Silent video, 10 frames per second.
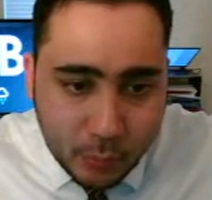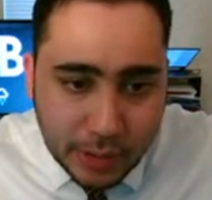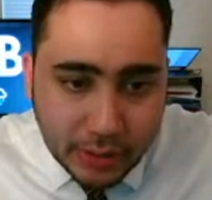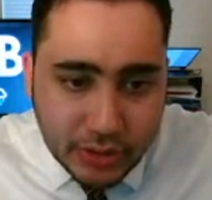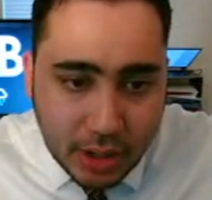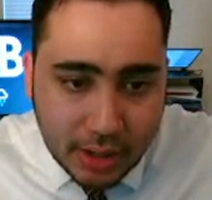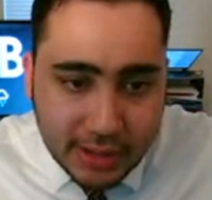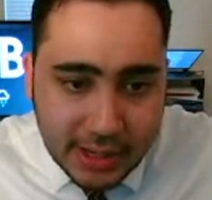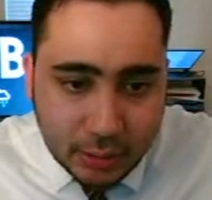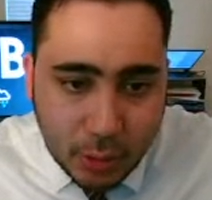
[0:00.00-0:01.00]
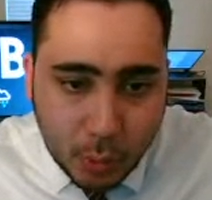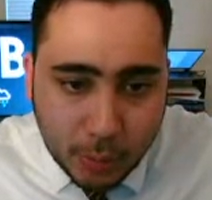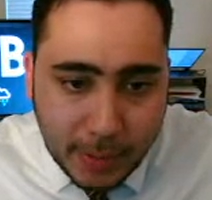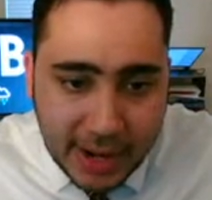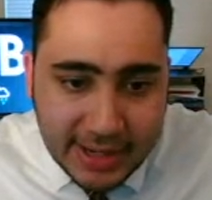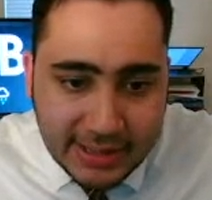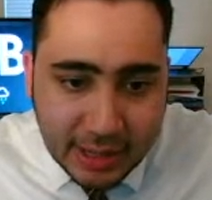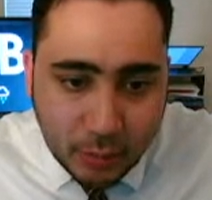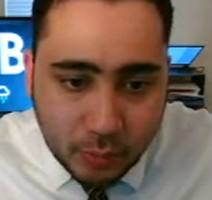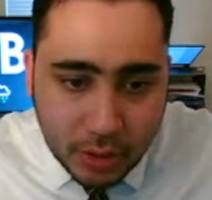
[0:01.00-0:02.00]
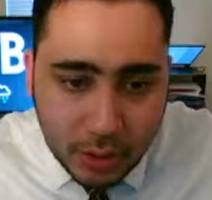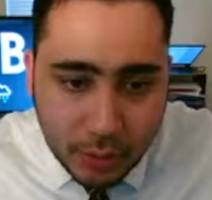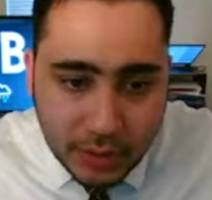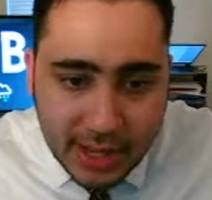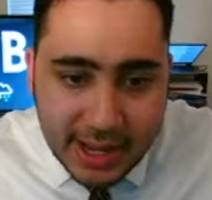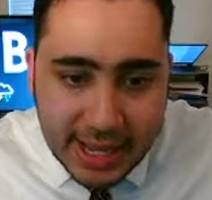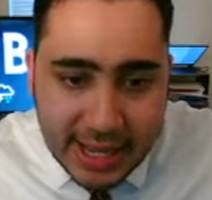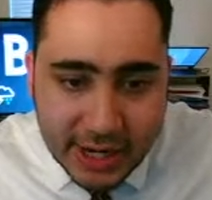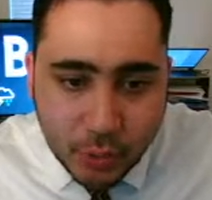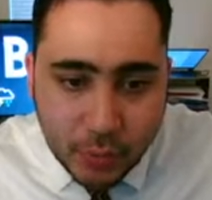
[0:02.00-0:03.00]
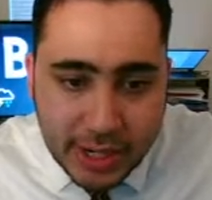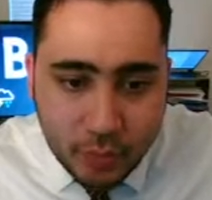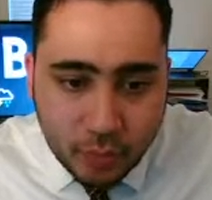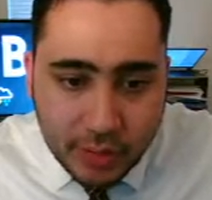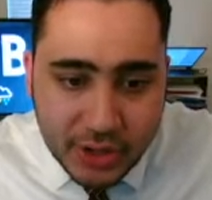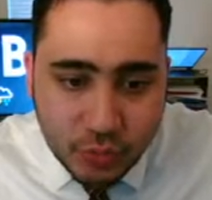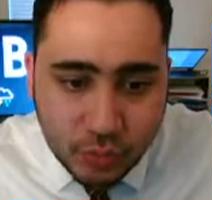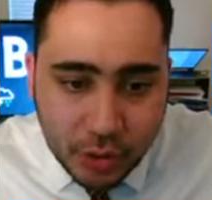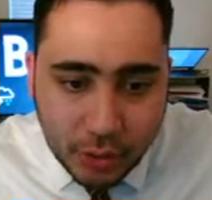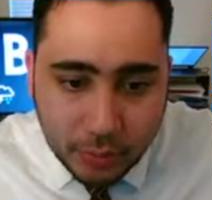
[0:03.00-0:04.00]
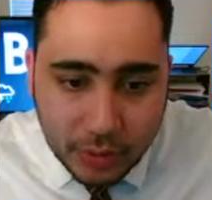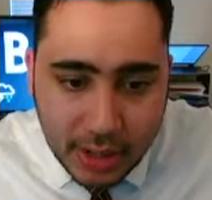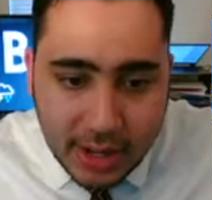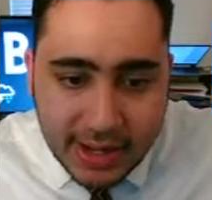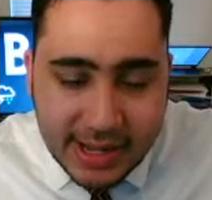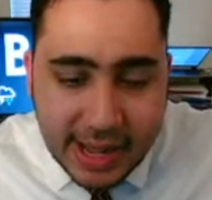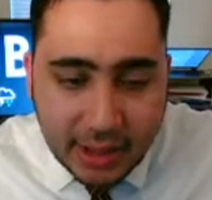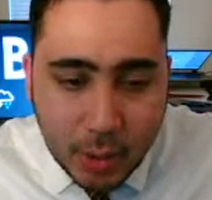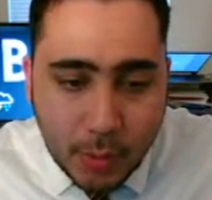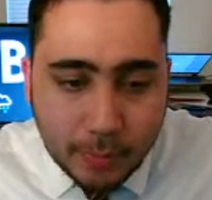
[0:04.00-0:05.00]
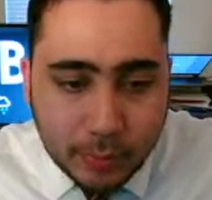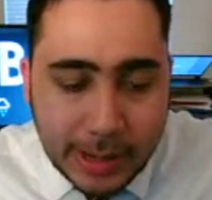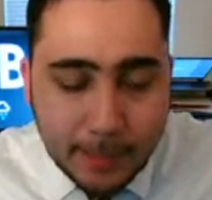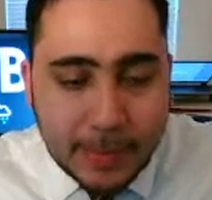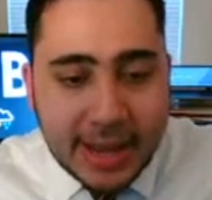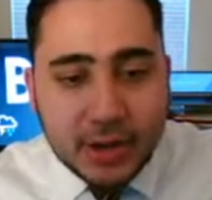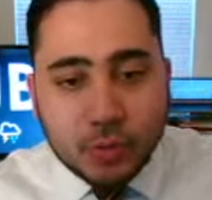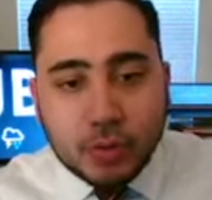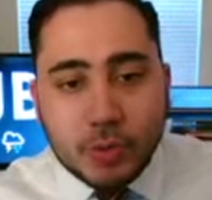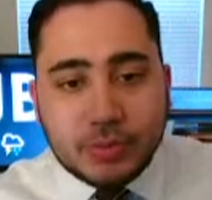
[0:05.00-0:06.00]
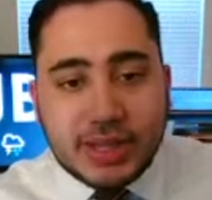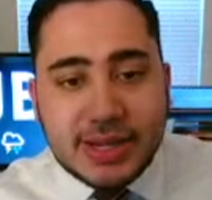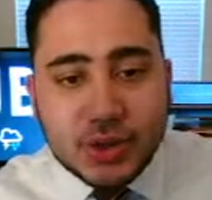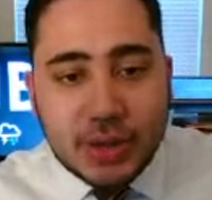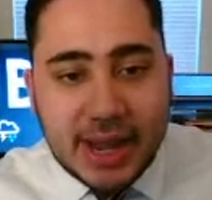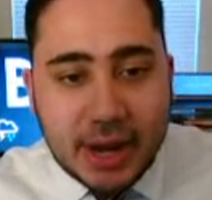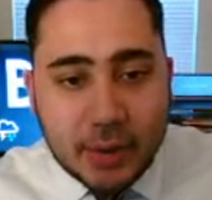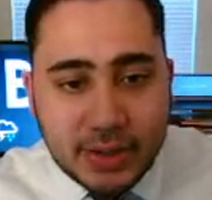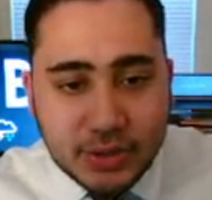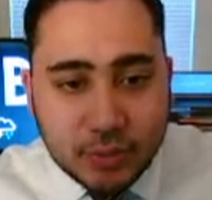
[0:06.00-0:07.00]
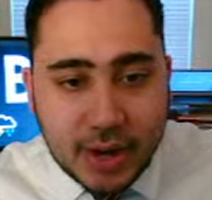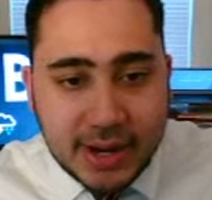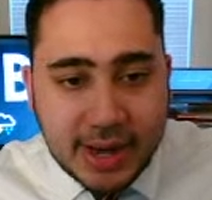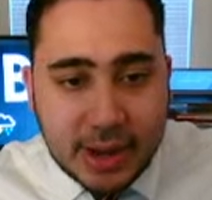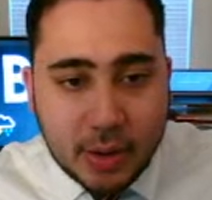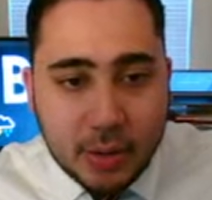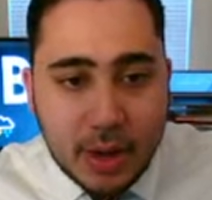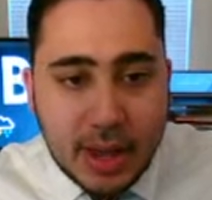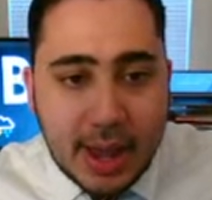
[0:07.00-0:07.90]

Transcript: We're talking Lower Pinedale Road, Hickory Ridge Road, Yellow Bank Road. These are the areas right now.